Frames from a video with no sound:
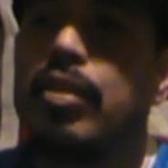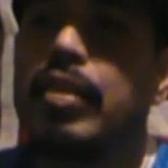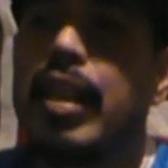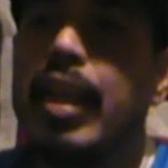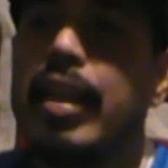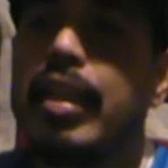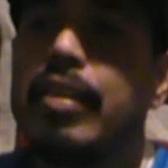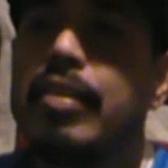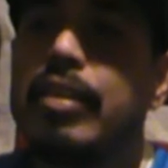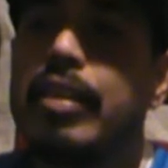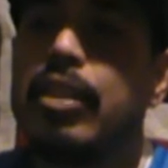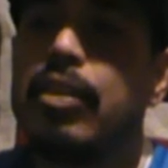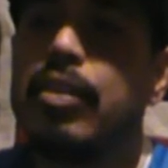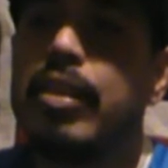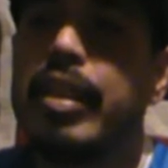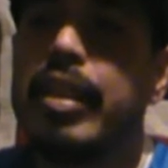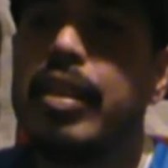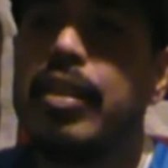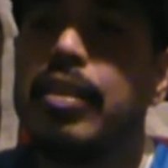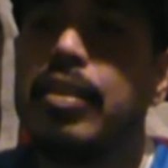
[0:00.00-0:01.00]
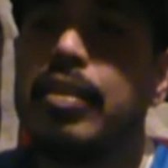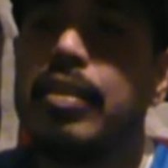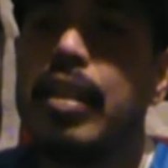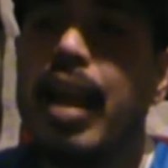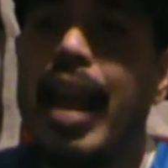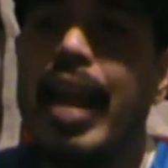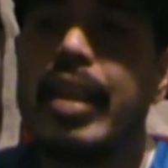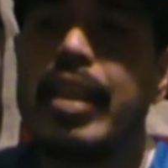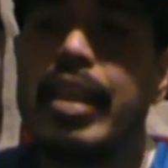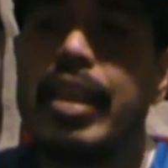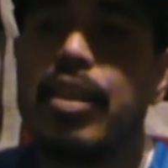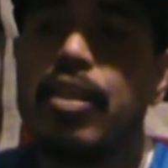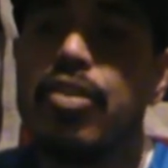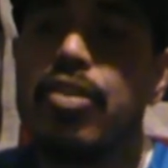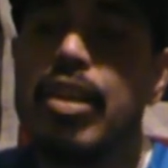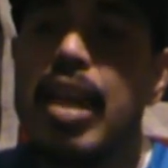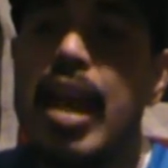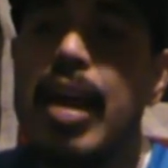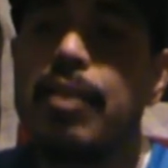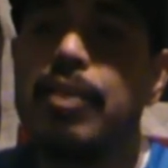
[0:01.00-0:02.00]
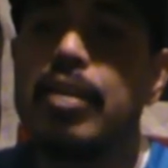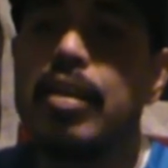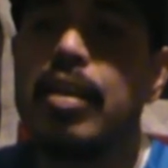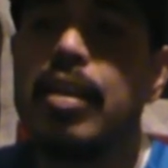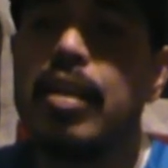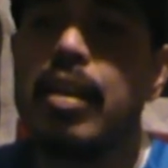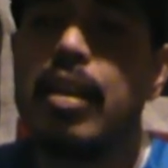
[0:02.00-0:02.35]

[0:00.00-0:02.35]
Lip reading: stainless steel gears and gear shaft,